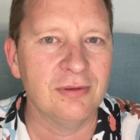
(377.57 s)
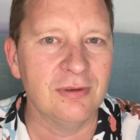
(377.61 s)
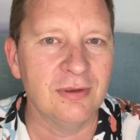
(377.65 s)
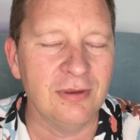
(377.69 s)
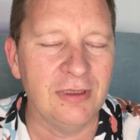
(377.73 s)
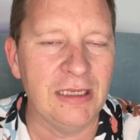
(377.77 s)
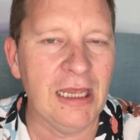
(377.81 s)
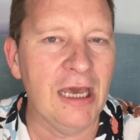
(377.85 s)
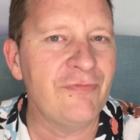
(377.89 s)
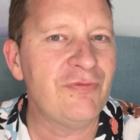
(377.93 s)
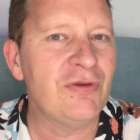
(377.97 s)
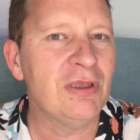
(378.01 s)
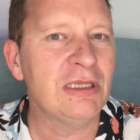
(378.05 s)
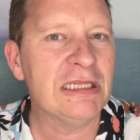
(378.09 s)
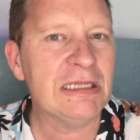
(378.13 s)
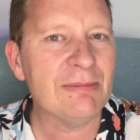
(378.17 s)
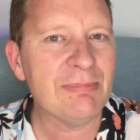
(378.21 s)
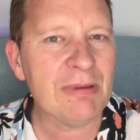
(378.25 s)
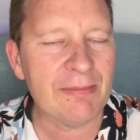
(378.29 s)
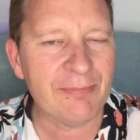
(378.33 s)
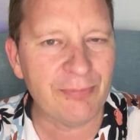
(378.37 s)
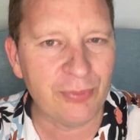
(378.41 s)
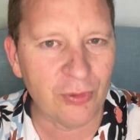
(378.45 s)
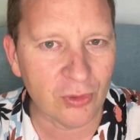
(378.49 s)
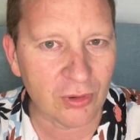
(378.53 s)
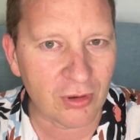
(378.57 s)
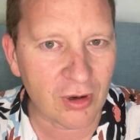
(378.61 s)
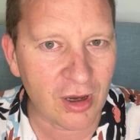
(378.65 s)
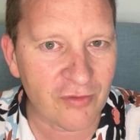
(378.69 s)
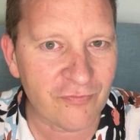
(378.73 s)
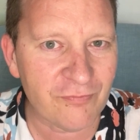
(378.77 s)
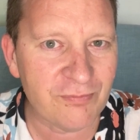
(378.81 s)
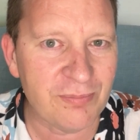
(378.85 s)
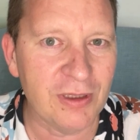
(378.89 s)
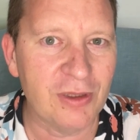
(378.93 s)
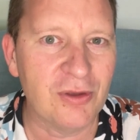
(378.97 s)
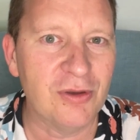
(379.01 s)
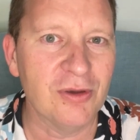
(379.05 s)
Now, if you're a little bit put
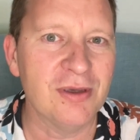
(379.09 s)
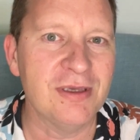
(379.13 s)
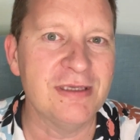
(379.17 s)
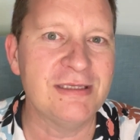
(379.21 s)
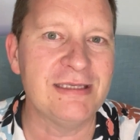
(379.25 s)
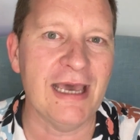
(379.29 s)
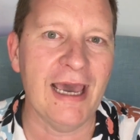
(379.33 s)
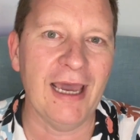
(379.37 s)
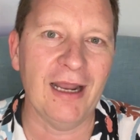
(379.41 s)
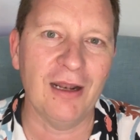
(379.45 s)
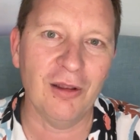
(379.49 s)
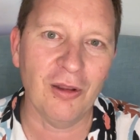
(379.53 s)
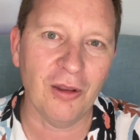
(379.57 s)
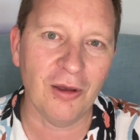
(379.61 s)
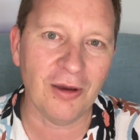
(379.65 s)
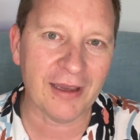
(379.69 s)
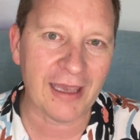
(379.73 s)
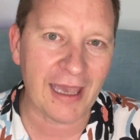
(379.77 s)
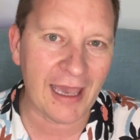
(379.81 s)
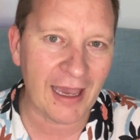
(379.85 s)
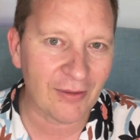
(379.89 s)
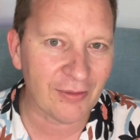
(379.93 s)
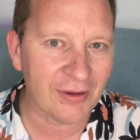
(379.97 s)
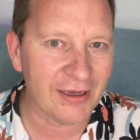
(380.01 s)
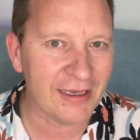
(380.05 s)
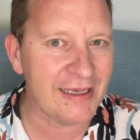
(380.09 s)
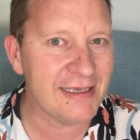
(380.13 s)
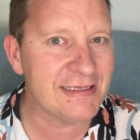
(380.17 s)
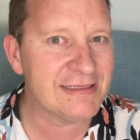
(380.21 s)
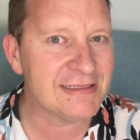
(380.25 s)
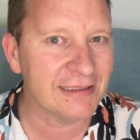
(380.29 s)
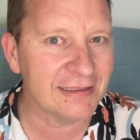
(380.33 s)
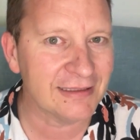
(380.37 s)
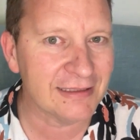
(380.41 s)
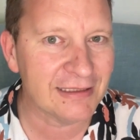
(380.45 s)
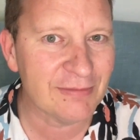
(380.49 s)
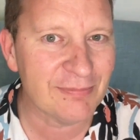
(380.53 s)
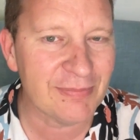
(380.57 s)
off because Analog Hour is a
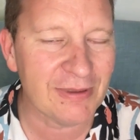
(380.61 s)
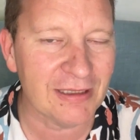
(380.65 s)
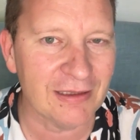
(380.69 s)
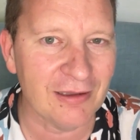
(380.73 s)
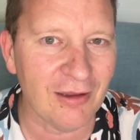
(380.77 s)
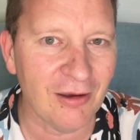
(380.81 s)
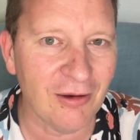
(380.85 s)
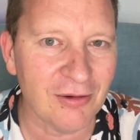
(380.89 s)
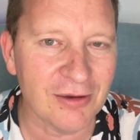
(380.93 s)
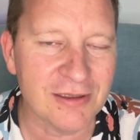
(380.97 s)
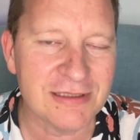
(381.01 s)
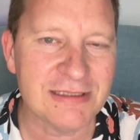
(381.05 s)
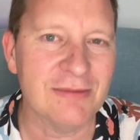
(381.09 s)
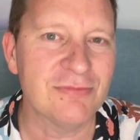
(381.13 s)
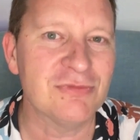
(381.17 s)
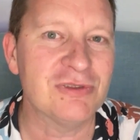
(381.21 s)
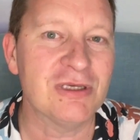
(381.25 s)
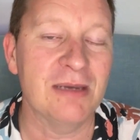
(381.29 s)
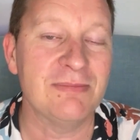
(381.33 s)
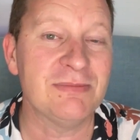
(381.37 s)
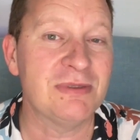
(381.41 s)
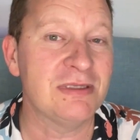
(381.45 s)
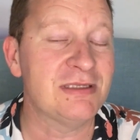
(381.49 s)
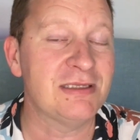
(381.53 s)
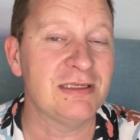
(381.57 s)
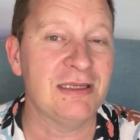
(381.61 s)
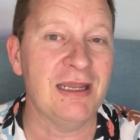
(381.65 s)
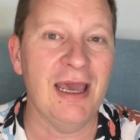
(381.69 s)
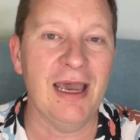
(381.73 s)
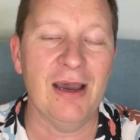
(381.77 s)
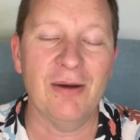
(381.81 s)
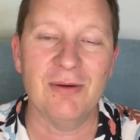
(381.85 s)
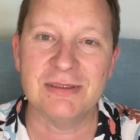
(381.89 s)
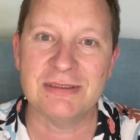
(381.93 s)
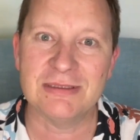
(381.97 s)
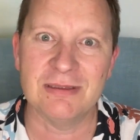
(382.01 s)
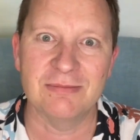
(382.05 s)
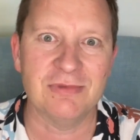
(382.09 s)
little bit long, sometimes it's an
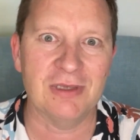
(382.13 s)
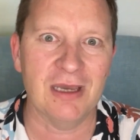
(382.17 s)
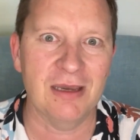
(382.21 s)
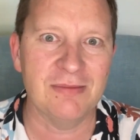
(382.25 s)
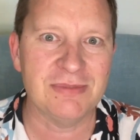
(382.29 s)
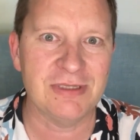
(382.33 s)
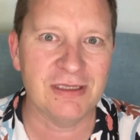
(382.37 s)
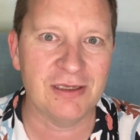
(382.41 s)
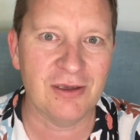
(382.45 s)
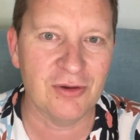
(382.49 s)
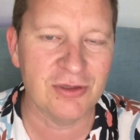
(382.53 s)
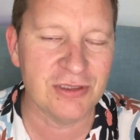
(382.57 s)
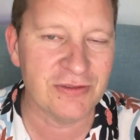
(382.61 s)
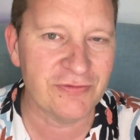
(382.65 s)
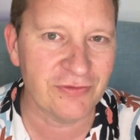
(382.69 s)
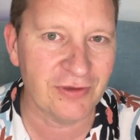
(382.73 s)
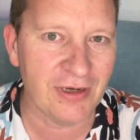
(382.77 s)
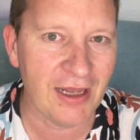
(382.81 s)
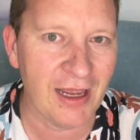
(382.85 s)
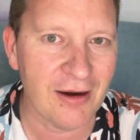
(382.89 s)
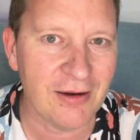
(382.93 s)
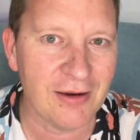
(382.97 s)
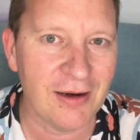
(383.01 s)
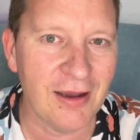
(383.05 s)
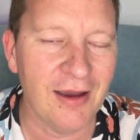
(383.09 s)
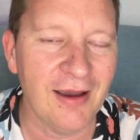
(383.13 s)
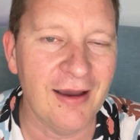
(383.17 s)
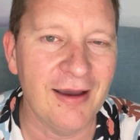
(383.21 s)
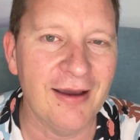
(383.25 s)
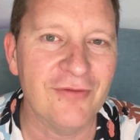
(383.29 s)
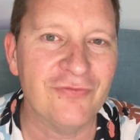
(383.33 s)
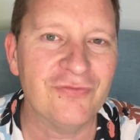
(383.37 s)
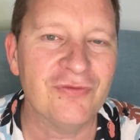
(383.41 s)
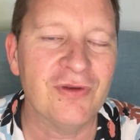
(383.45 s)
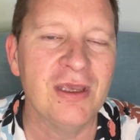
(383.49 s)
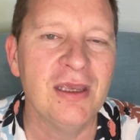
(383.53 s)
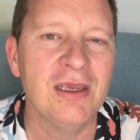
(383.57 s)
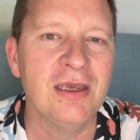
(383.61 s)
hour, sometimes it goes for an hour and a half,